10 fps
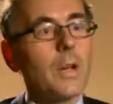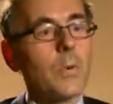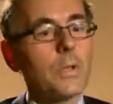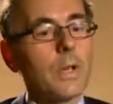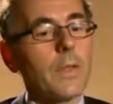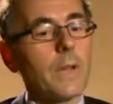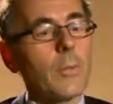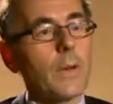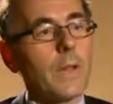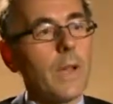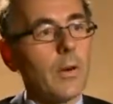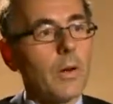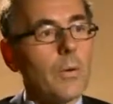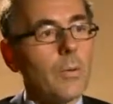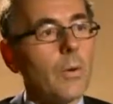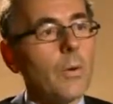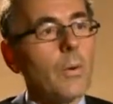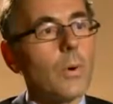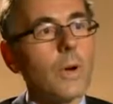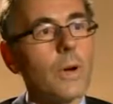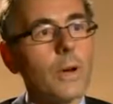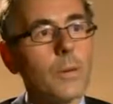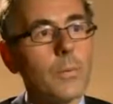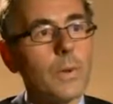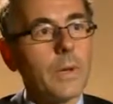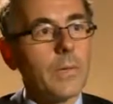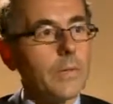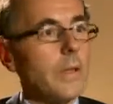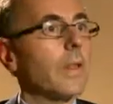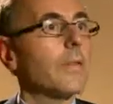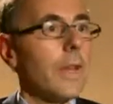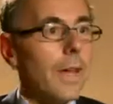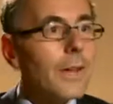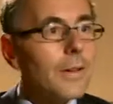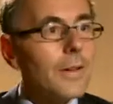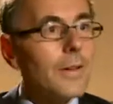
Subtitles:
which I think we've carried through even to this day.